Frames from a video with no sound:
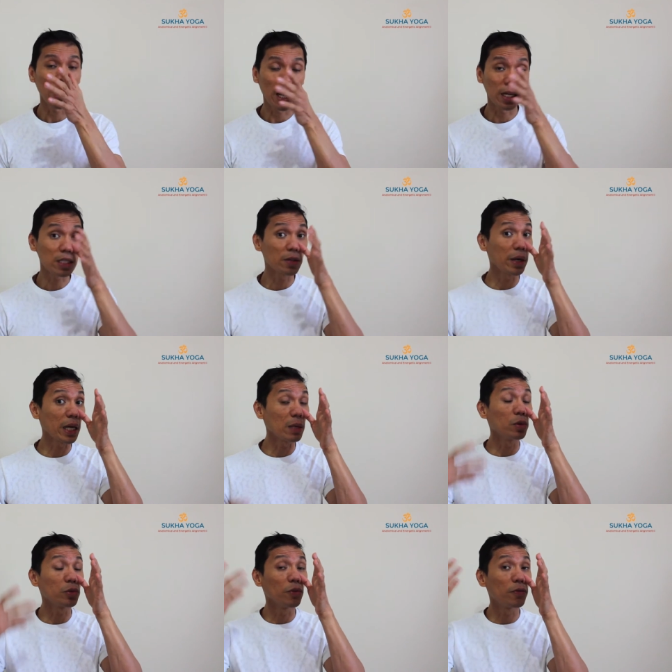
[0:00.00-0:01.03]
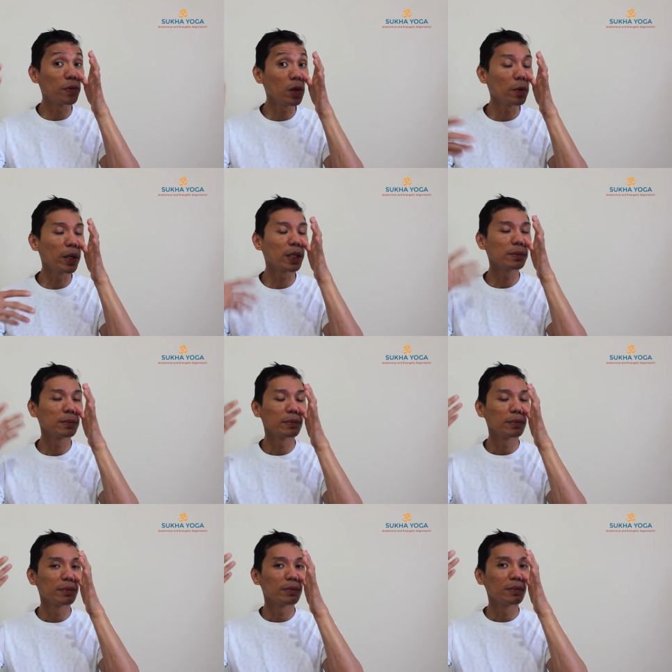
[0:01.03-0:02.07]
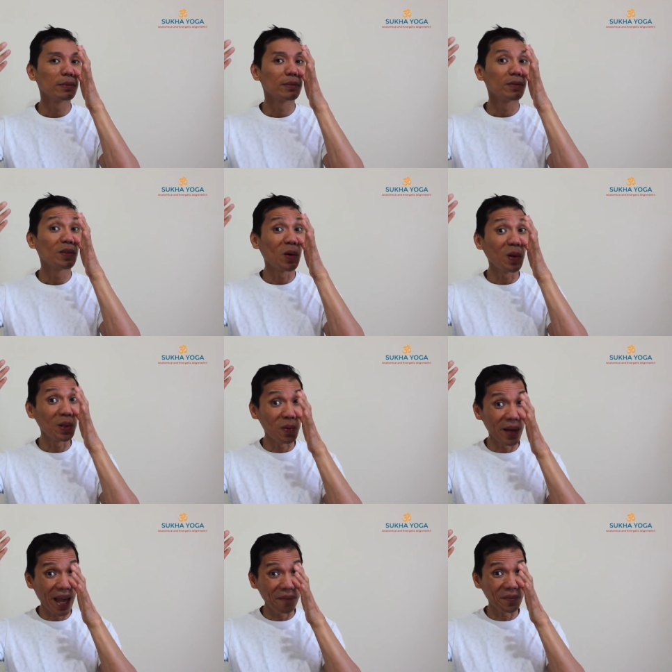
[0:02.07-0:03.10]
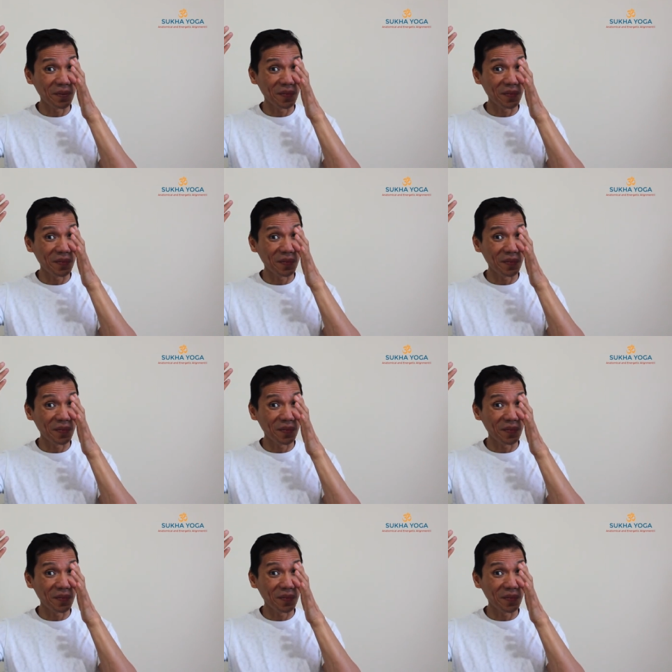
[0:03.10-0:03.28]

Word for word: as you're able to flow it all the way up.